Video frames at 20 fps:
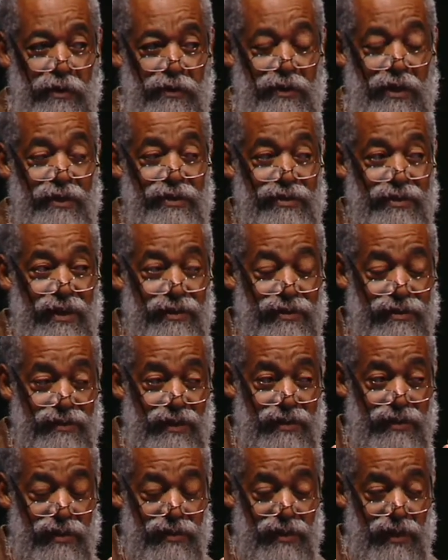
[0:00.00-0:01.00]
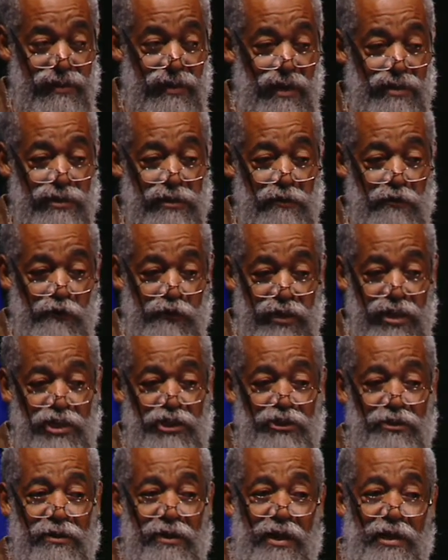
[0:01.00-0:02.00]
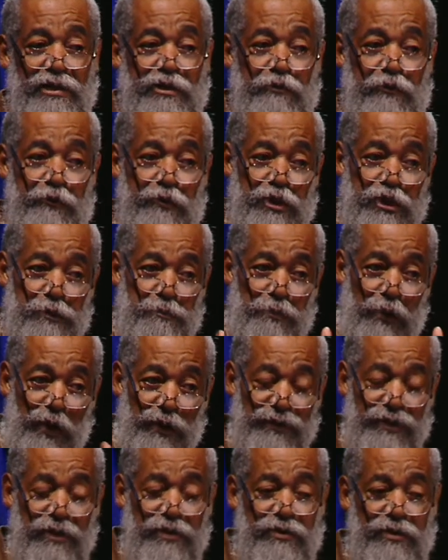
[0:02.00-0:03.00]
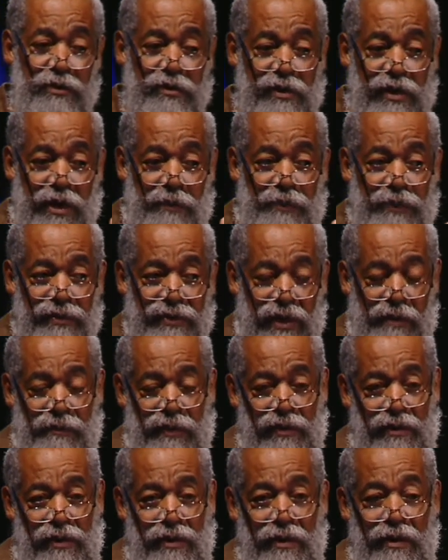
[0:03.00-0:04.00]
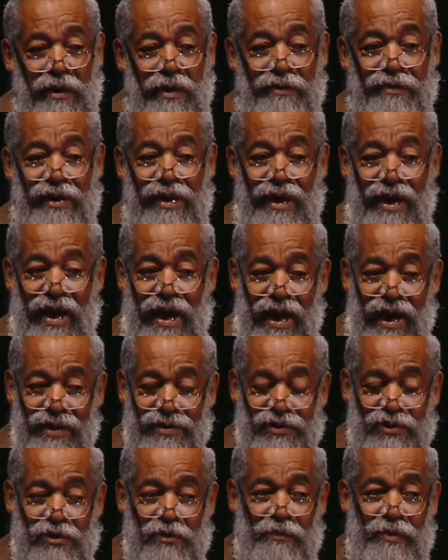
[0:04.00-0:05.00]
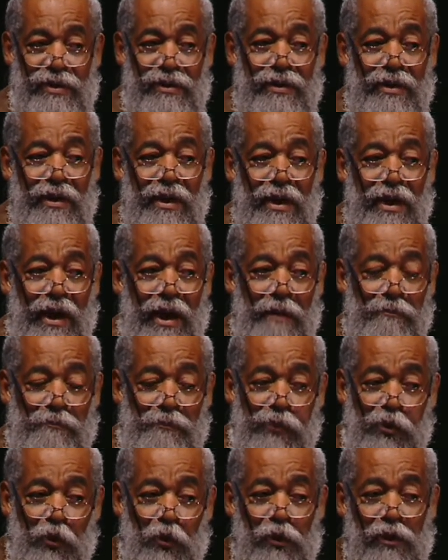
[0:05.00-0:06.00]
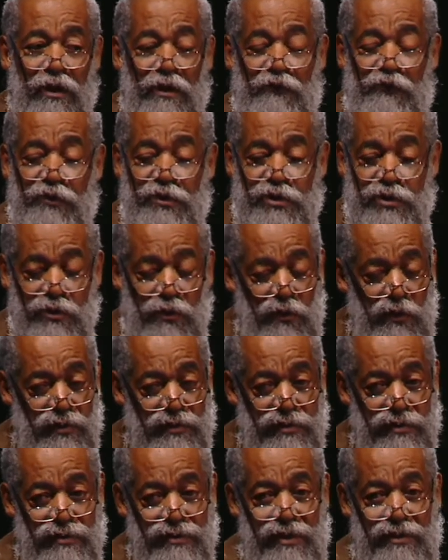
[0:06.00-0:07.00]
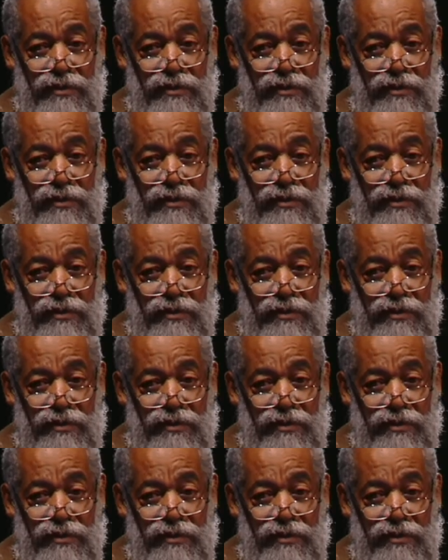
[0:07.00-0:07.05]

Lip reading: That as a region, as we're responding to the epidemic, there has to be a pool of resources